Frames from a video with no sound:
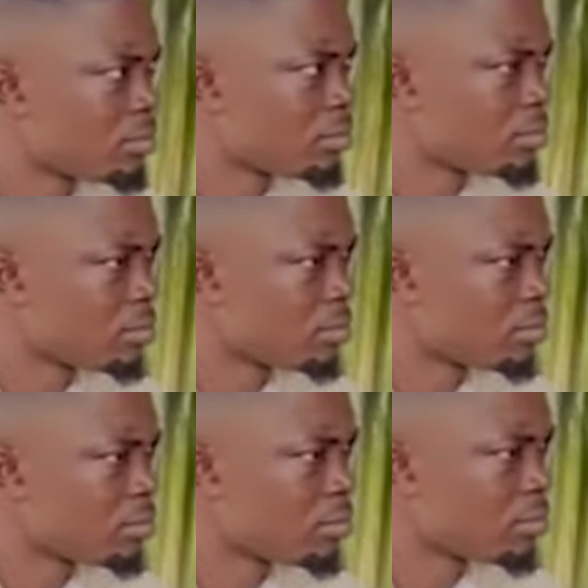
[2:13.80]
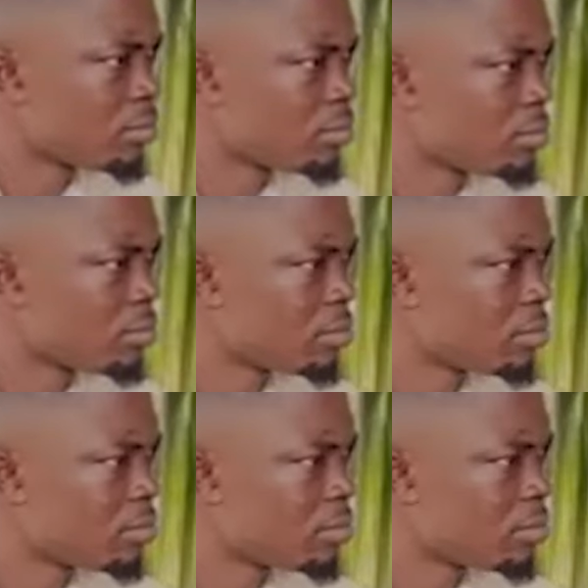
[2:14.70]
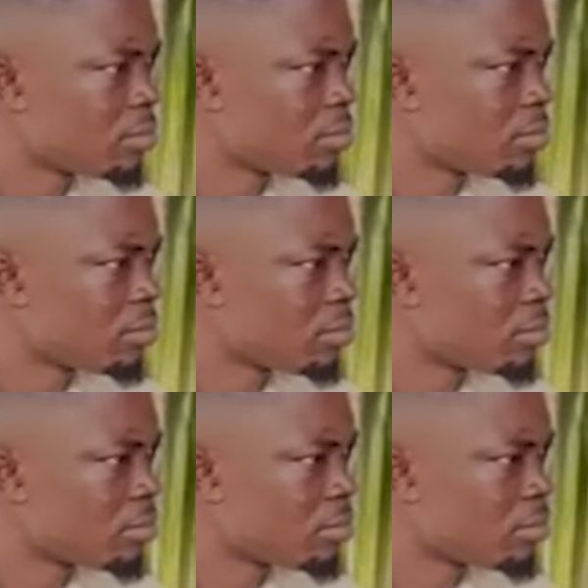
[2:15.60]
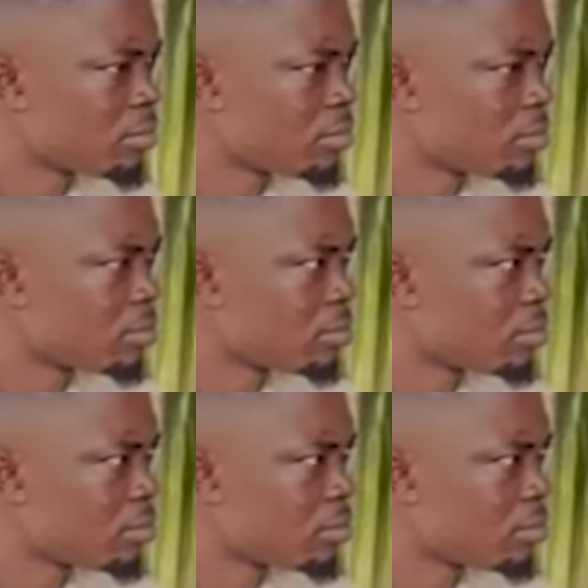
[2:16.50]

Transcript: No words are spoken by the person on screen.